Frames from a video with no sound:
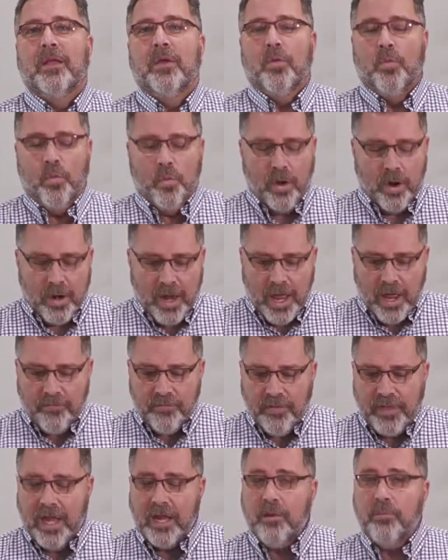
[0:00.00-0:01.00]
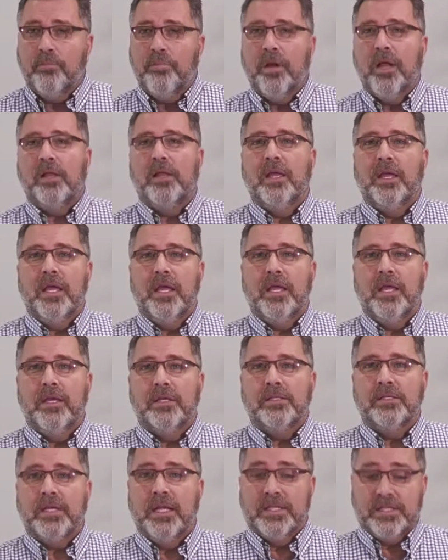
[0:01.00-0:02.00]
wherever that umbrella
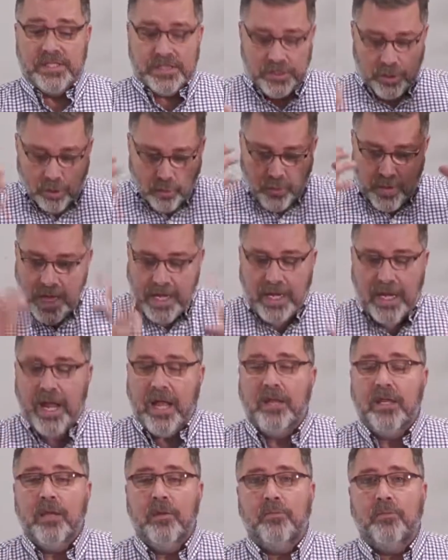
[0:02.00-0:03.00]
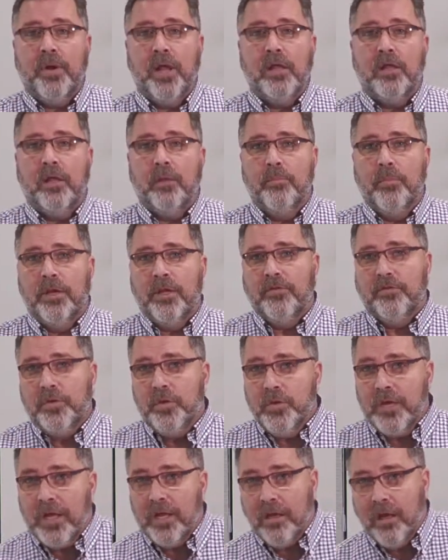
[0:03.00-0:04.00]
is, it's still raining on the umbrella, but if
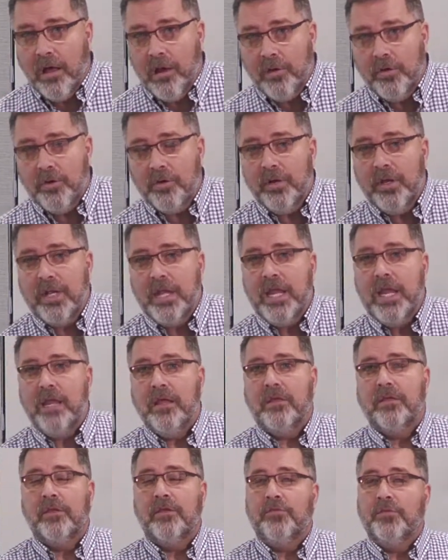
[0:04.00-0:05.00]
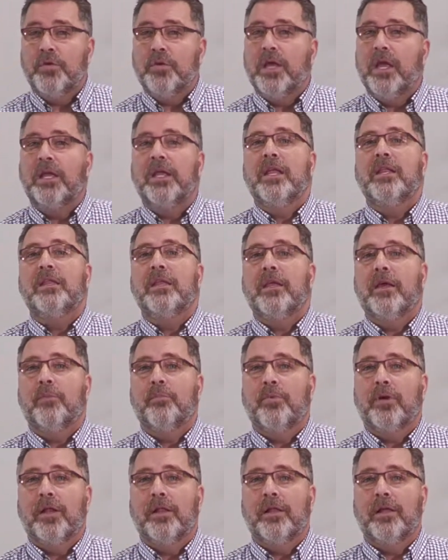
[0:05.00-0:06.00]
you get underneath, if you get in the
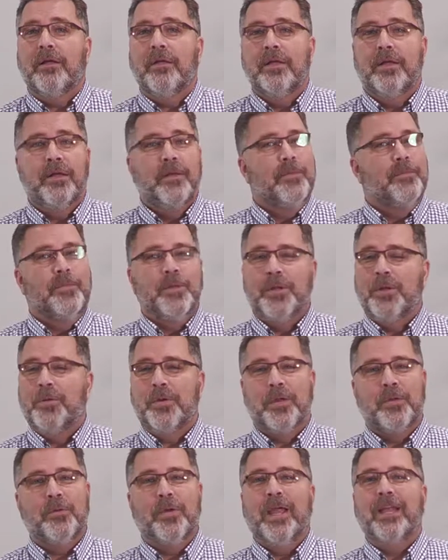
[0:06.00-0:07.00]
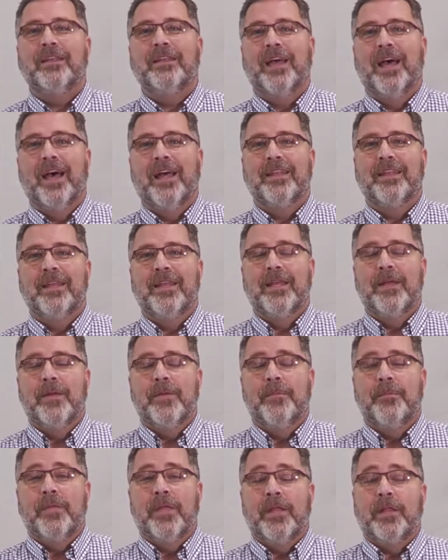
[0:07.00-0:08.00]
umbrella, you don't get rained on.
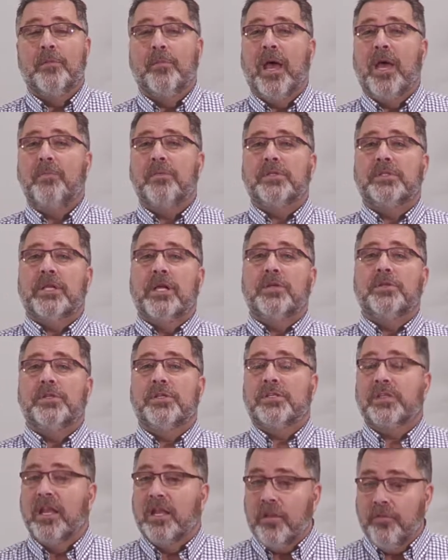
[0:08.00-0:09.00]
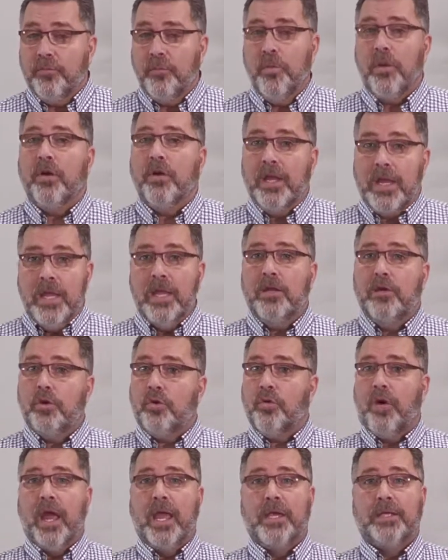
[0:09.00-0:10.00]
And the Bible tells us that if we're in
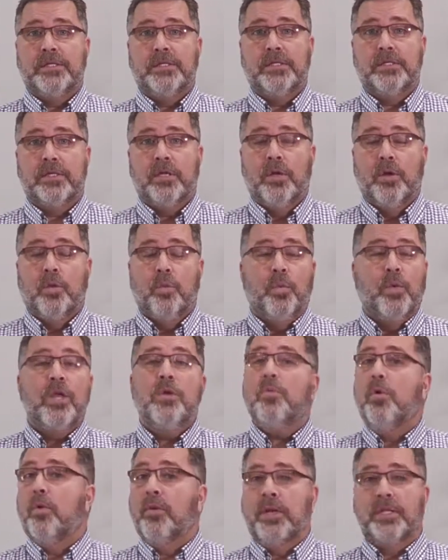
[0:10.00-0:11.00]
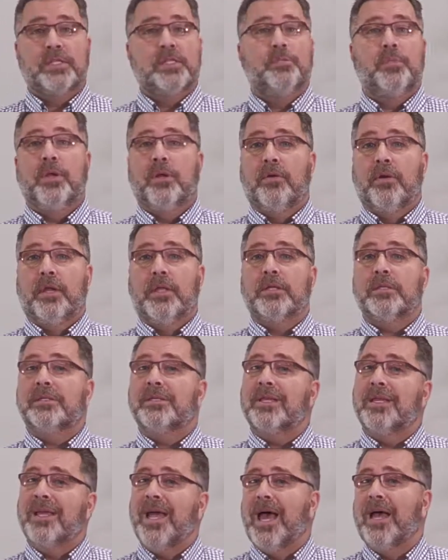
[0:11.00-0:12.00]
Christ, we won't
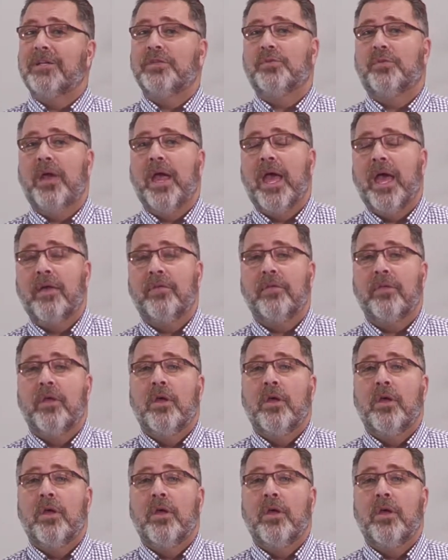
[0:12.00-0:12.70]
experience God's wrath.